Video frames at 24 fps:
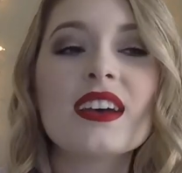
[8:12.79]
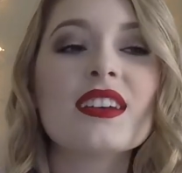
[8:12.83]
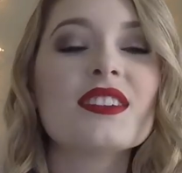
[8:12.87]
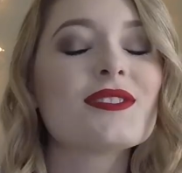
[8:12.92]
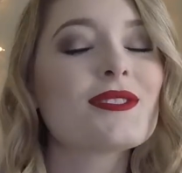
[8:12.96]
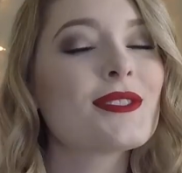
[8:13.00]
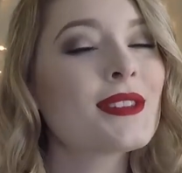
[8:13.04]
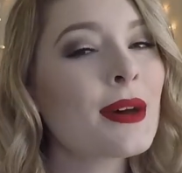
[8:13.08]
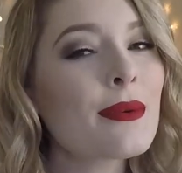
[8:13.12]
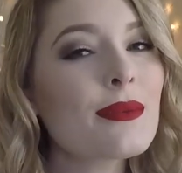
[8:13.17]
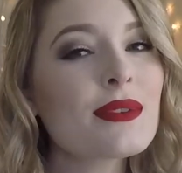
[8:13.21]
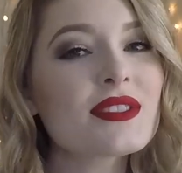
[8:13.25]

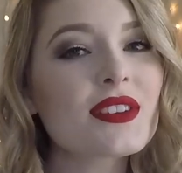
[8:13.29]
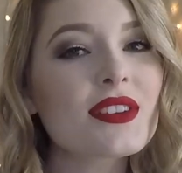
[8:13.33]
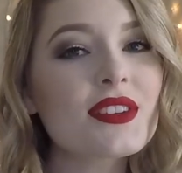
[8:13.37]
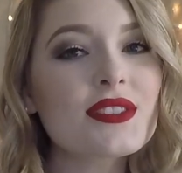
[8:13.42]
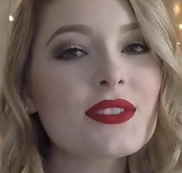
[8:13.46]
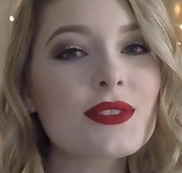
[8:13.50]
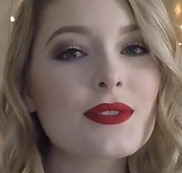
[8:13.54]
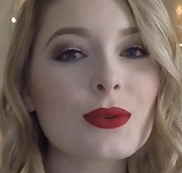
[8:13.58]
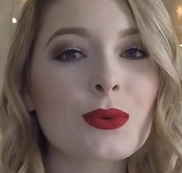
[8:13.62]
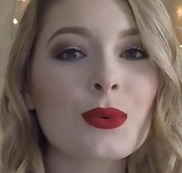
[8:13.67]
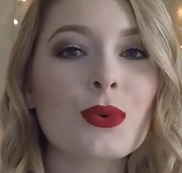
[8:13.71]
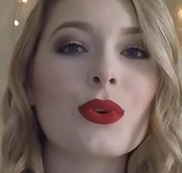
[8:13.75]
So that was
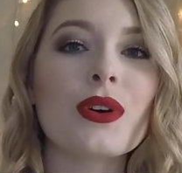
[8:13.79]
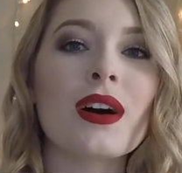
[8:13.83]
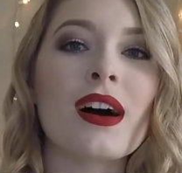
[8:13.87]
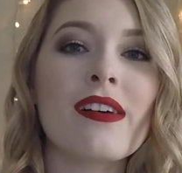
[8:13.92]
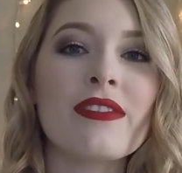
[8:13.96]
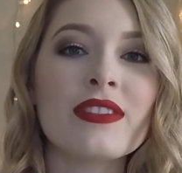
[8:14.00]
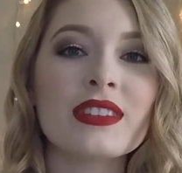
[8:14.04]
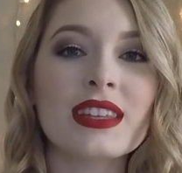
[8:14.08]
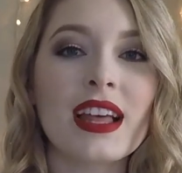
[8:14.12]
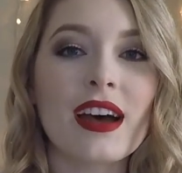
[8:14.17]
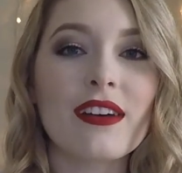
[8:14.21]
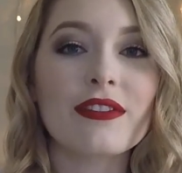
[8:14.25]
also cool,
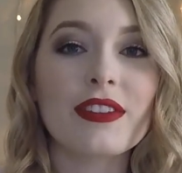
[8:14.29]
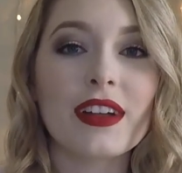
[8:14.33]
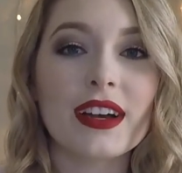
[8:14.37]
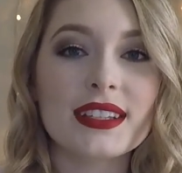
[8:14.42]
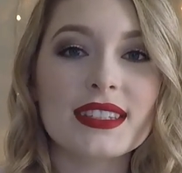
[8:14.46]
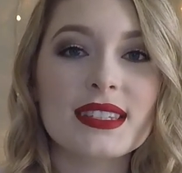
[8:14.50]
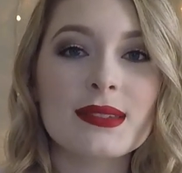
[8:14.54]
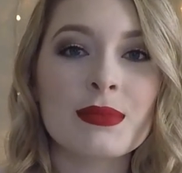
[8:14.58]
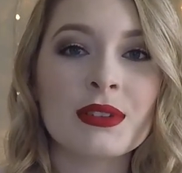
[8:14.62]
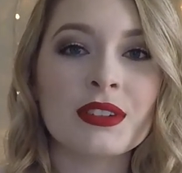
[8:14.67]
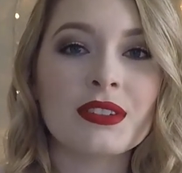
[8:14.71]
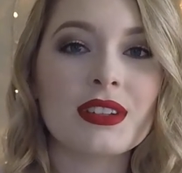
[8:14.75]
having that
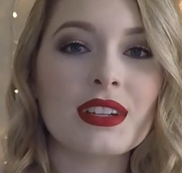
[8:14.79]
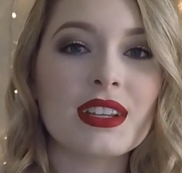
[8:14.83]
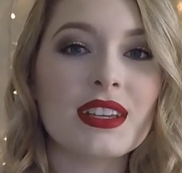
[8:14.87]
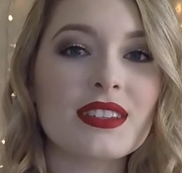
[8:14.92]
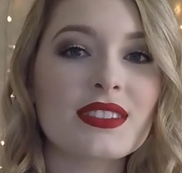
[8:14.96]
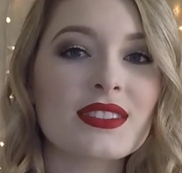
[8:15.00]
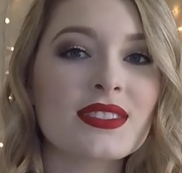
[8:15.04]
flexibility.